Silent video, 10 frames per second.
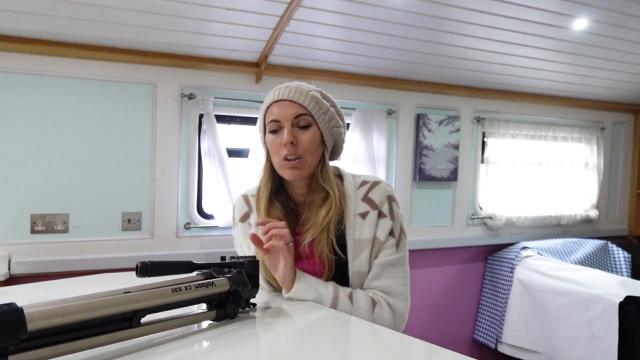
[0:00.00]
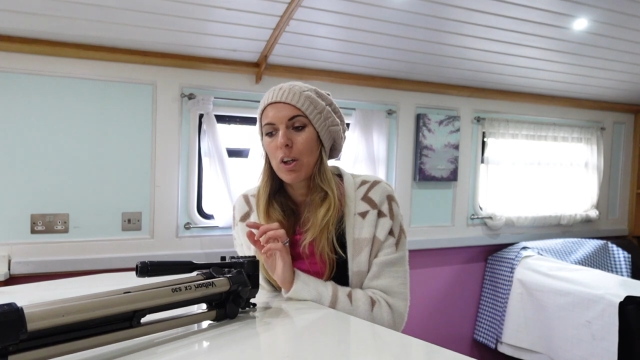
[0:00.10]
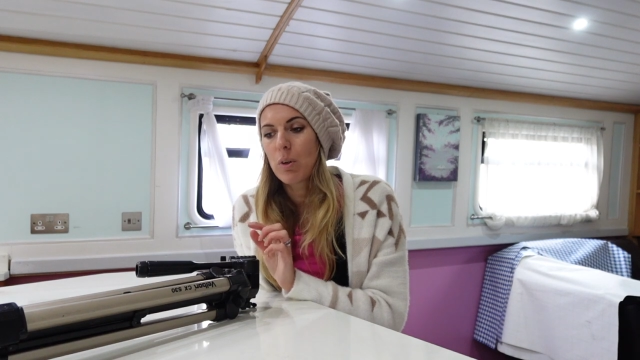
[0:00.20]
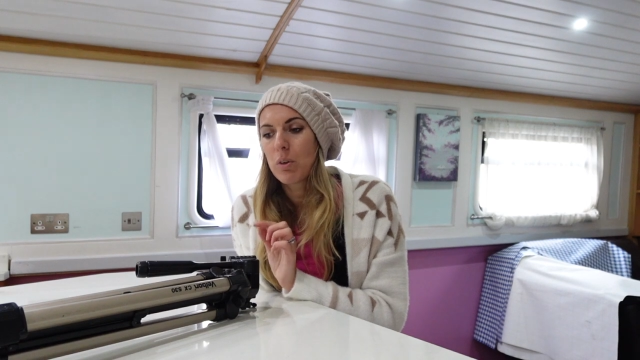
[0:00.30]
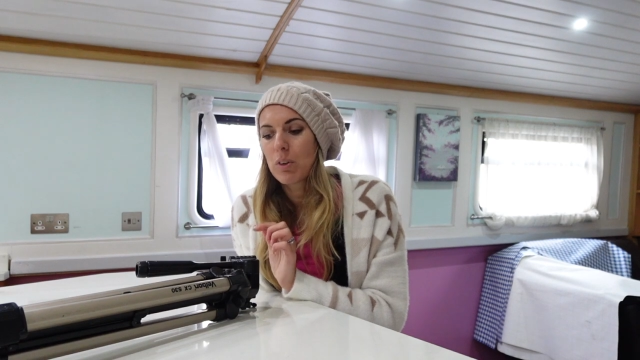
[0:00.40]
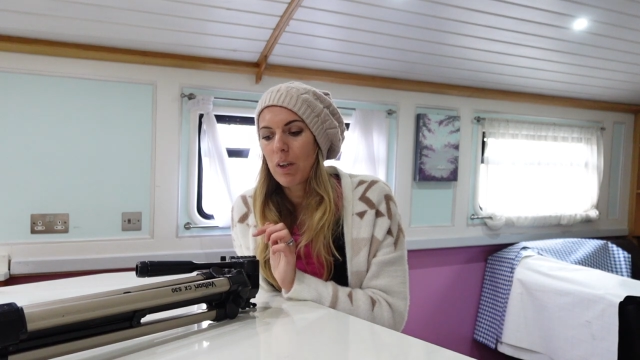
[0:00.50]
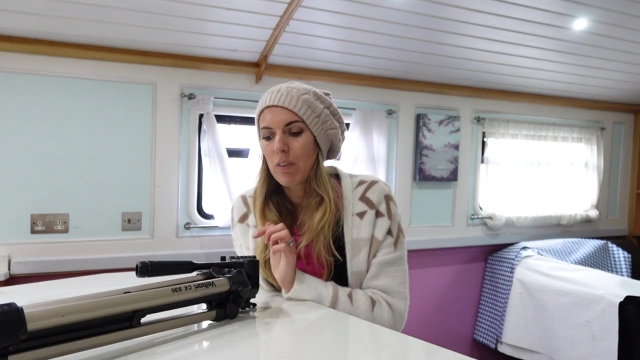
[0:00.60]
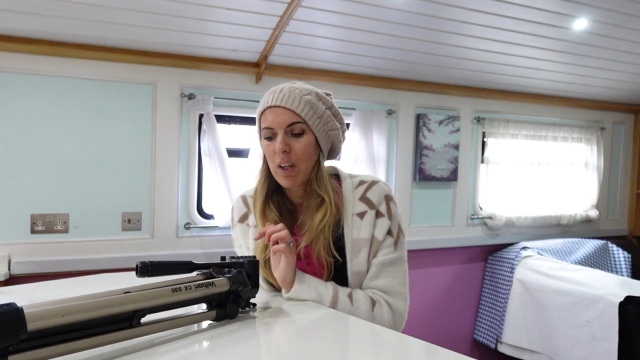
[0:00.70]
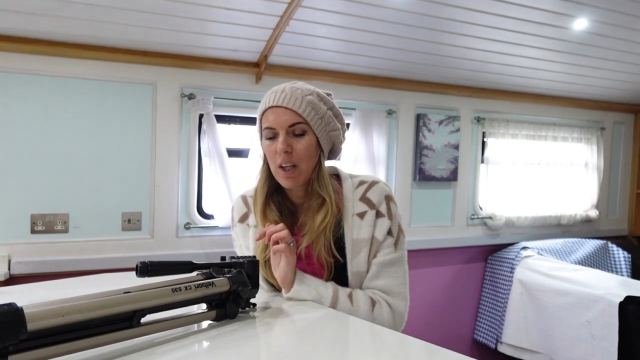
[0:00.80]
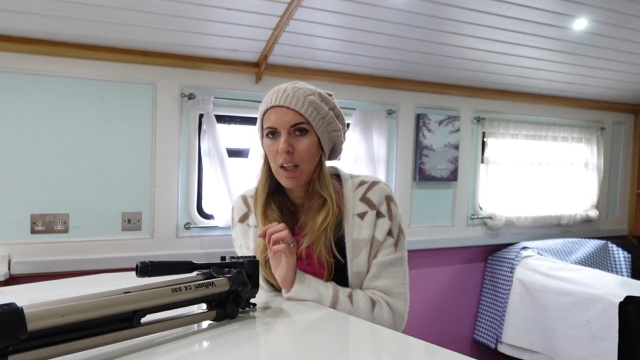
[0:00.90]
to go
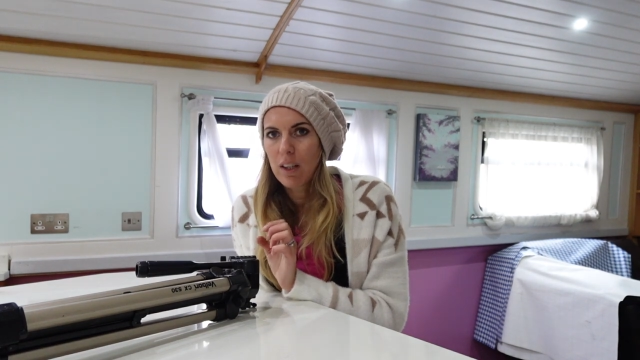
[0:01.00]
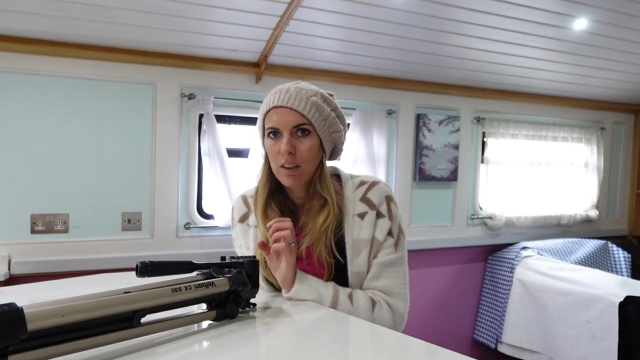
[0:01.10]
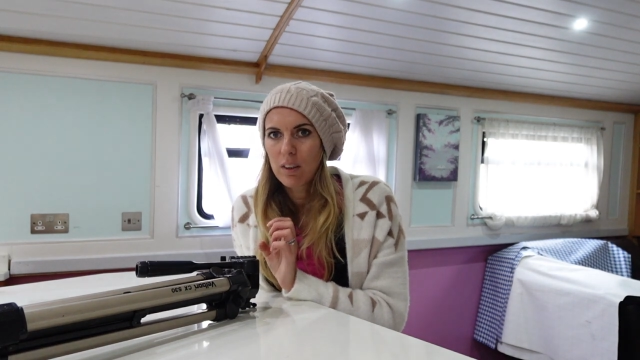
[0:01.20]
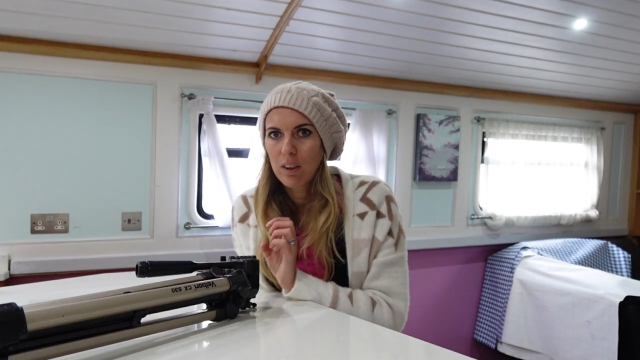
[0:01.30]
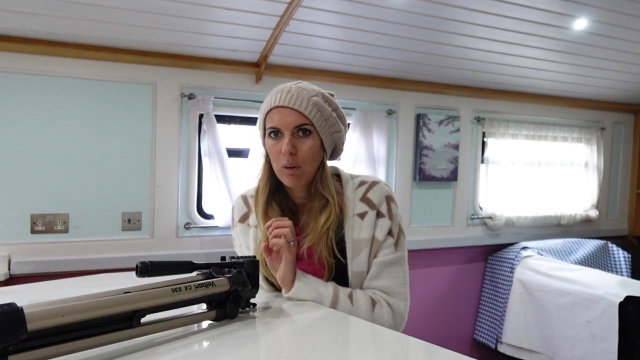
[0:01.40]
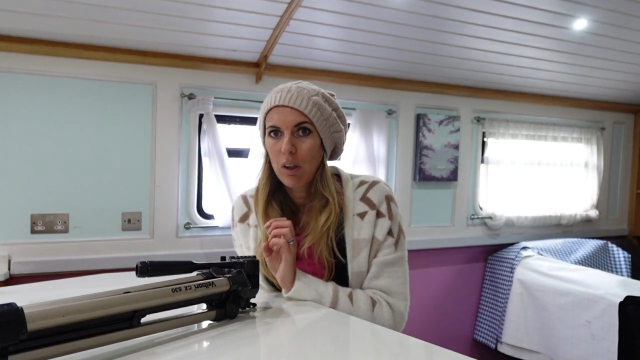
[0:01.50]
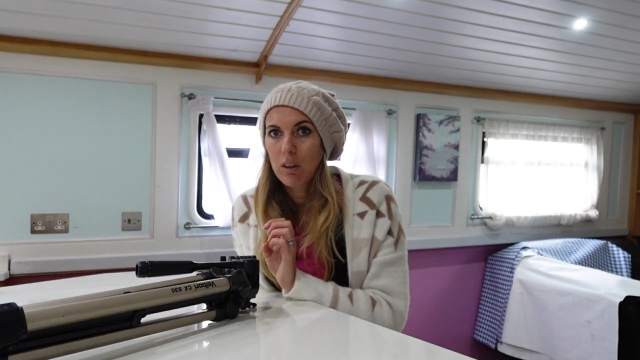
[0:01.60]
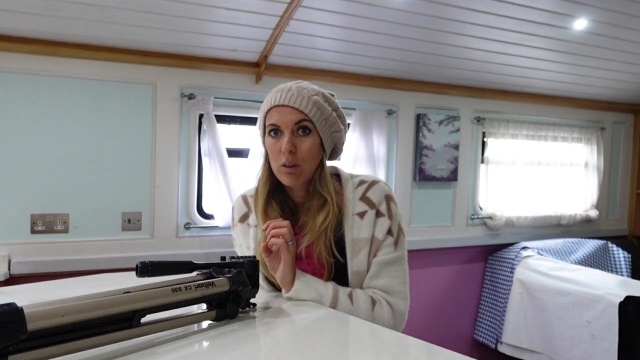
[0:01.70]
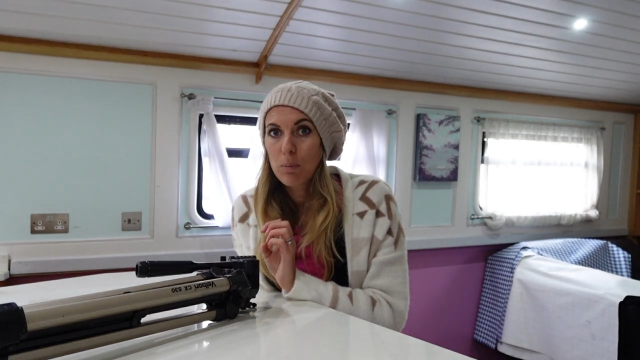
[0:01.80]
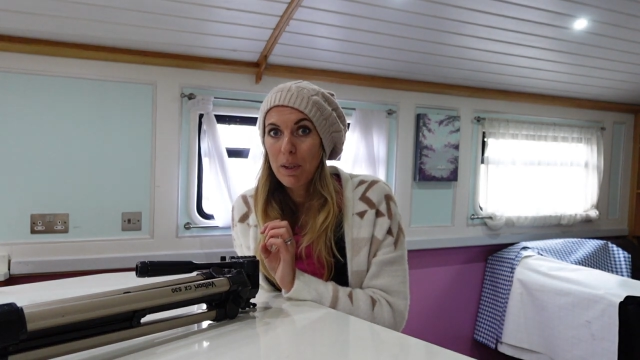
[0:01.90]
down there. They're like,
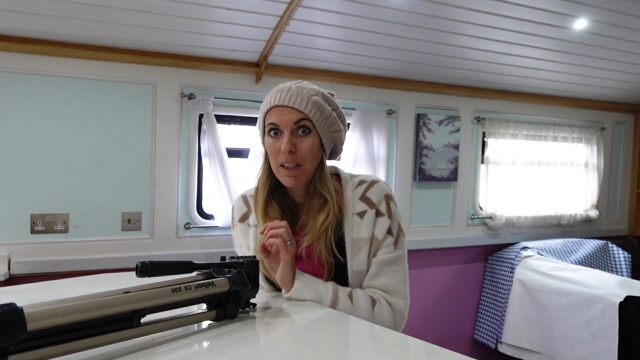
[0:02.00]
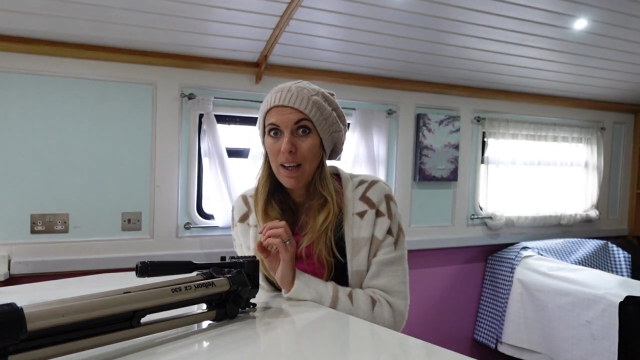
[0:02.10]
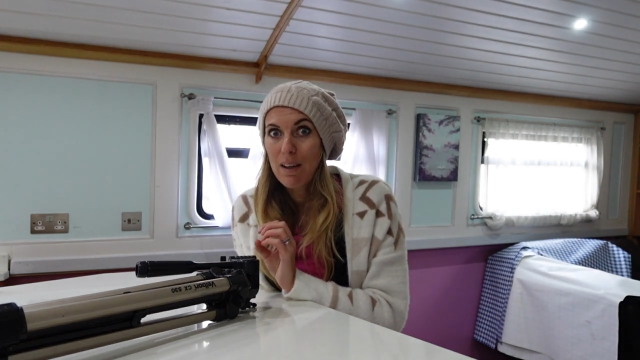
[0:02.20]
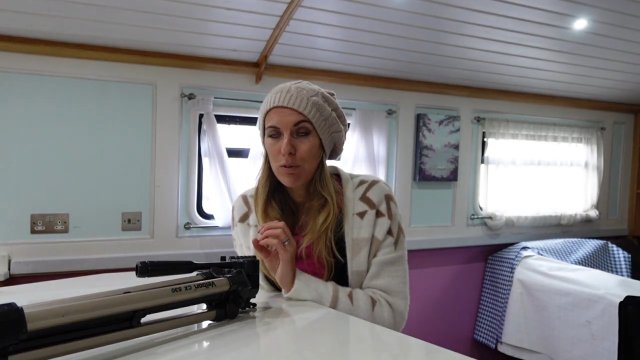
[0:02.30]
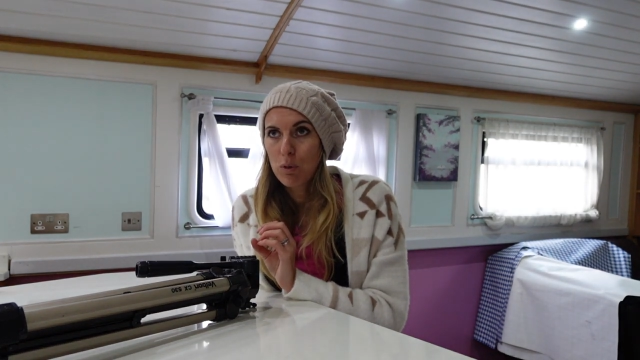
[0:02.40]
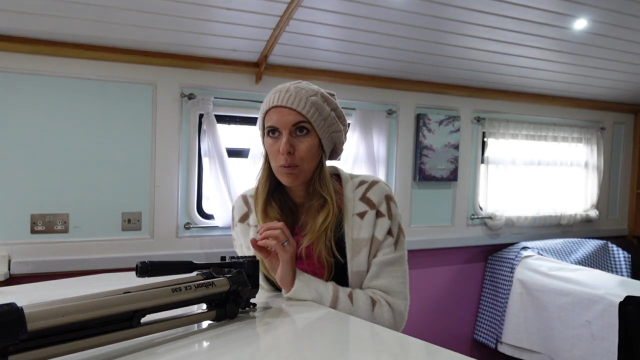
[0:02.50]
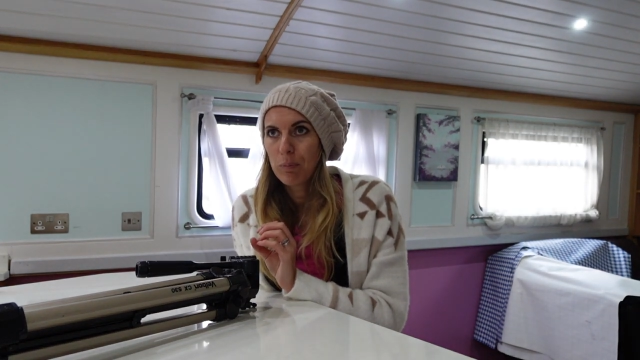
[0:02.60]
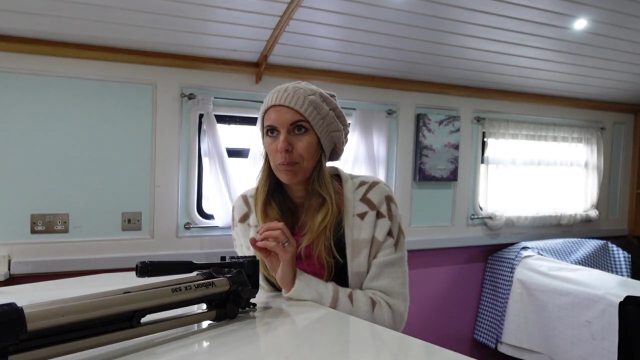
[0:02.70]
oh, be careful.